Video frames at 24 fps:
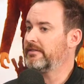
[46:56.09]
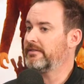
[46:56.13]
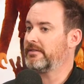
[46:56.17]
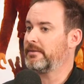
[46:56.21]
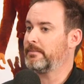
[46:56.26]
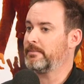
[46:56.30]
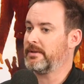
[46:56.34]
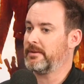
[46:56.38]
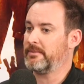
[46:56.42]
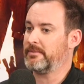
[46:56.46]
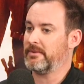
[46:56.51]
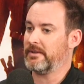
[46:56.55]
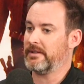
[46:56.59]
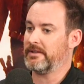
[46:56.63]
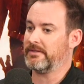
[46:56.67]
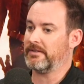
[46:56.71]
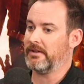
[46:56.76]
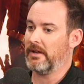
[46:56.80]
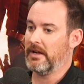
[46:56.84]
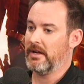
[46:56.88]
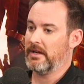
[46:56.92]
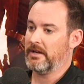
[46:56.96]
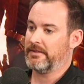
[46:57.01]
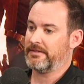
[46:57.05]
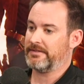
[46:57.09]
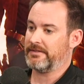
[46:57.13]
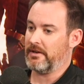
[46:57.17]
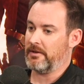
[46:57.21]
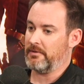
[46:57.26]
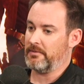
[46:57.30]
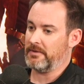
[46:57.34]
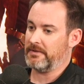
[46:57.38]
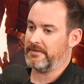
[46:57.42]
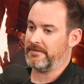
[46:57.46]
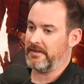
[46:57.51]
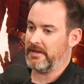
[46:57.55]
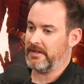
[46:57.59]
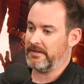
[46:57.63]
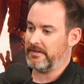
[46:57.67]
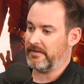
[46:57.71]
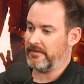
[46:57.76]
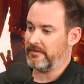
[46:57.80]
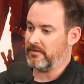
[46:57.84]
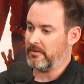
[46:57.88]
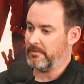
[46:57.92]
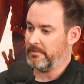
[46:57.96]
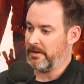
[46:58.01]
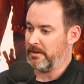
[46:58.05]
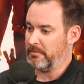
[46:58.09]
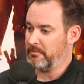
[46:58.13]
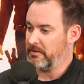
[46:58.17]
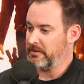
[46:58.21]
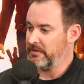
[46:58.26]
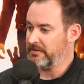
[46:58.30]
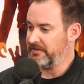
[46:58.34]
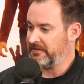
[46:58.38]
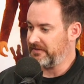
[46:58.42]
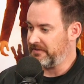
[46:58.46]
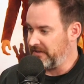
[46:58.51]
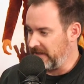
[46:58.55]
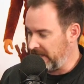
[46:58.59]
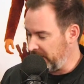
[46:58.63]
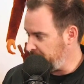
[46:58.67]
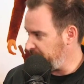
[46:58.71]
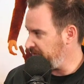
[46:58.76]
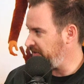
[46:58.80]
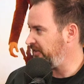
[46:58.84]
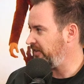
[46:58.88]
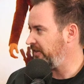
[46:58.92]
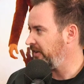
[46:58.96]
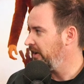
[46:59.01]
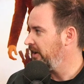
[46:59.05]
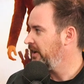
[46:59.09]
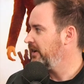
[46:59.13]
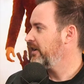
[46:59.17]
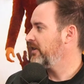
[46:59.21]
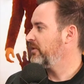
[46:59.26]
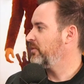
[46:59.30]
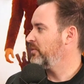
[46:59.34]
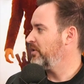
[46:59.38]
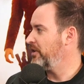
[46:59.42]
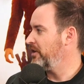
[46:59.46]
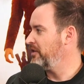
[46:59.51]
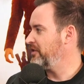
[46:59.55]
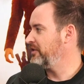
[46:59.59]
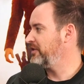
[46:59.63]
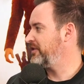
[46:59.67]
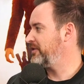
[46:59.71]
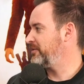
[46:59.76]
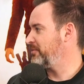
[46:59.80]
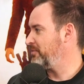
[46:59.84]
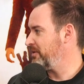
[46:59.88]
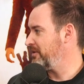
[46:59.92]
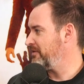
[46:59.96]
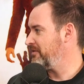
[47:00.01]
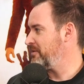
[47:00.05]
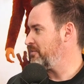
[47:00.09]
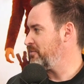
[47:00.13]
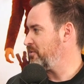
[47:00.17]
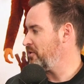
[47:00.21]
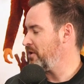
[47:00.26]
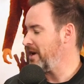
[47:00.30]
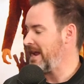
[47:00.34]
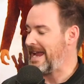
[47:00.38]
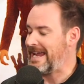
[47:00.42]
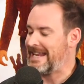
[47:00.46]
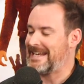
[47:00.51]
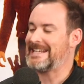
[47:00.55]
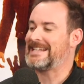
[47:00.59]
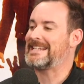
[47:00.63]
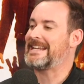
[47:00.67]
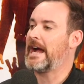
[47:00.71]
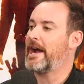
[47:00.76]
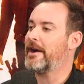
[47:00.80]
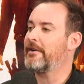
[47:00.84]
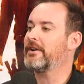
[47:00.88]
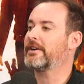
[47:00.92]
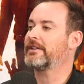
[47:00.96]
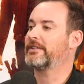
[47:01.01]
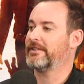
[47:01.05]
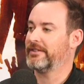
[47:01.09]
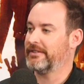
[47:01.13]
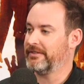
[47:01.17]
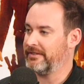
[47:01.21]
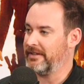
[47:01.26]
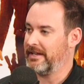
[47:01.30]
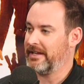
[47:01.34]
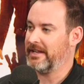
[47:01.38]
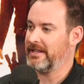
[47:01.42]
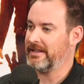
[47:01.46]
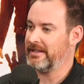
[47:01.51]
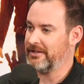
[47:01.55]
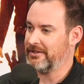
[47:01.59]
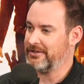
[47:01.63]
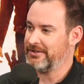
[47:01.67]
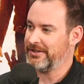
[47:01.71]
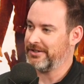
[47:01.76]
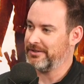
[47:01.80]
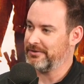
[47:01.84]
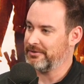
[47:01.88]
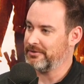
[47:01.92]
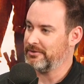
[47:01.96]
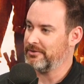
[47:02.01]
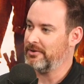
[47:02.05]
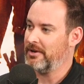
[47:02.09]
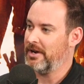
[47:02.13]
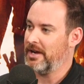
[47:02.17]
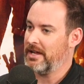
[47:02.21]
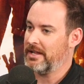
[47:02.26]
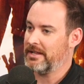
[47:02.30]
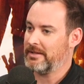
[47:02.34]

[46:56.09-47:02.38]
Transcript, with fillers: And sometimes we as Star Wars fans have to remember Snips was one of the more hated characters, and then she grew.